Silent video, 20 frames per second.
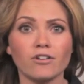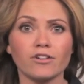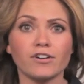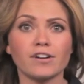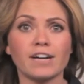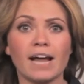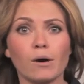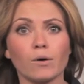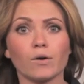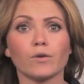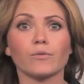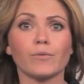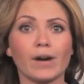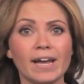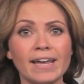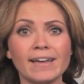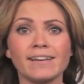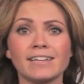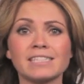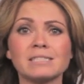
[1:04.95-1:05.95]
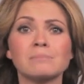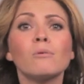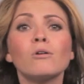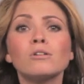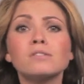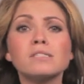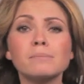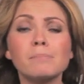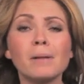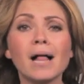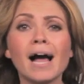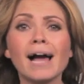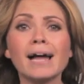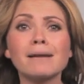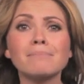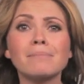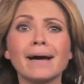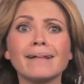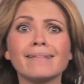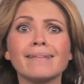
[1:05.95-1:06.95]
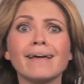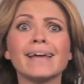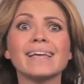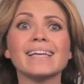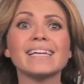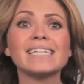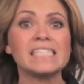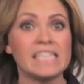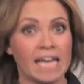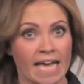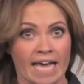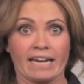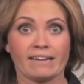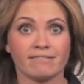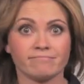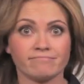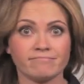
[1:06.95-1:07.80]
an hour rate gets multiplied by like 10.